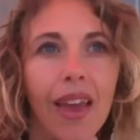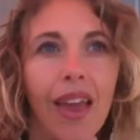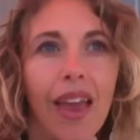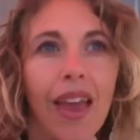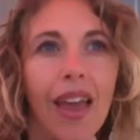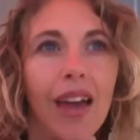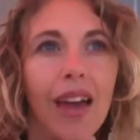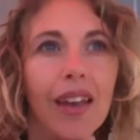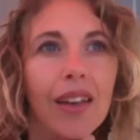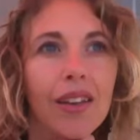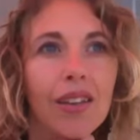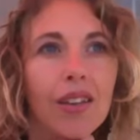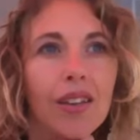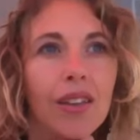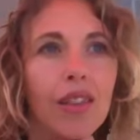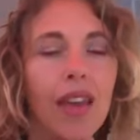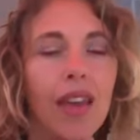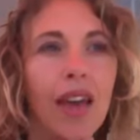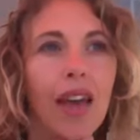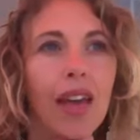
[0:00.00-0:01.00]

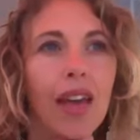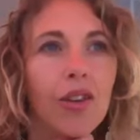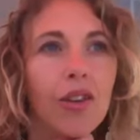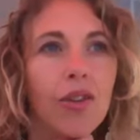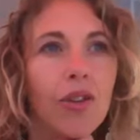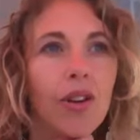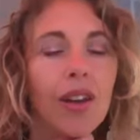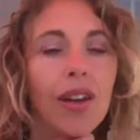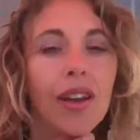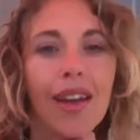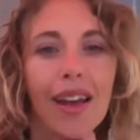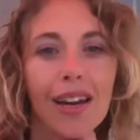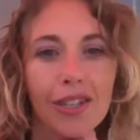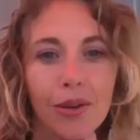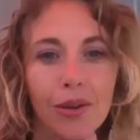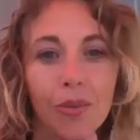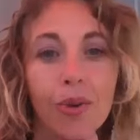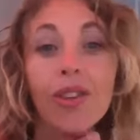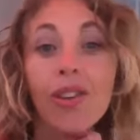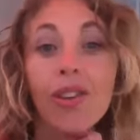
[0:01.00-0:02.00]
that your
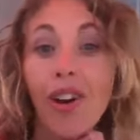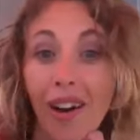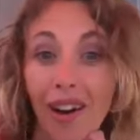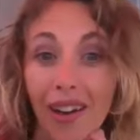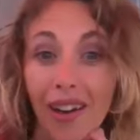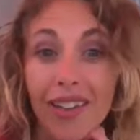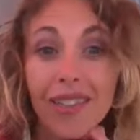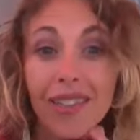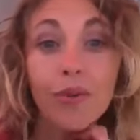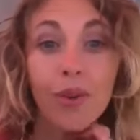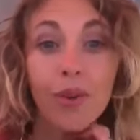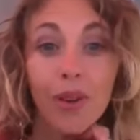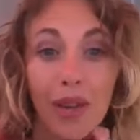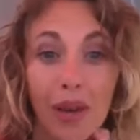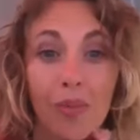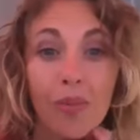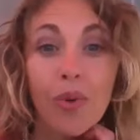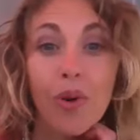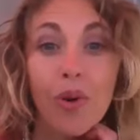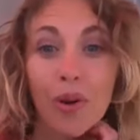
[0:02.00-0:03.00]
connection with God is a
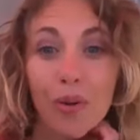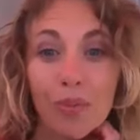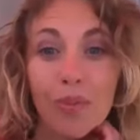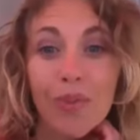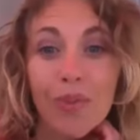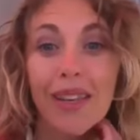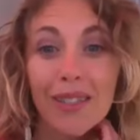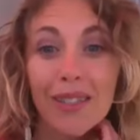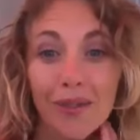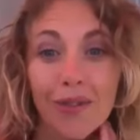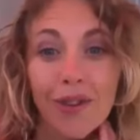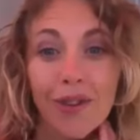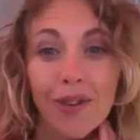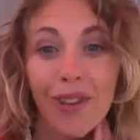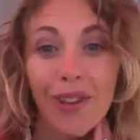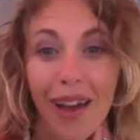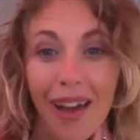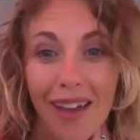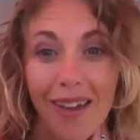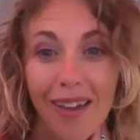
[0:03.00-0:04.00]
really important piece of
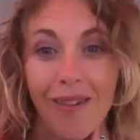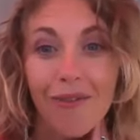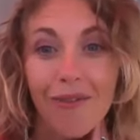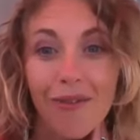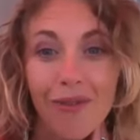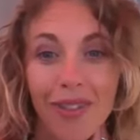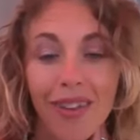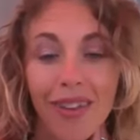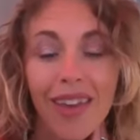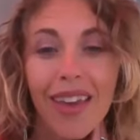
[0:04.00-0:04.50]
your life.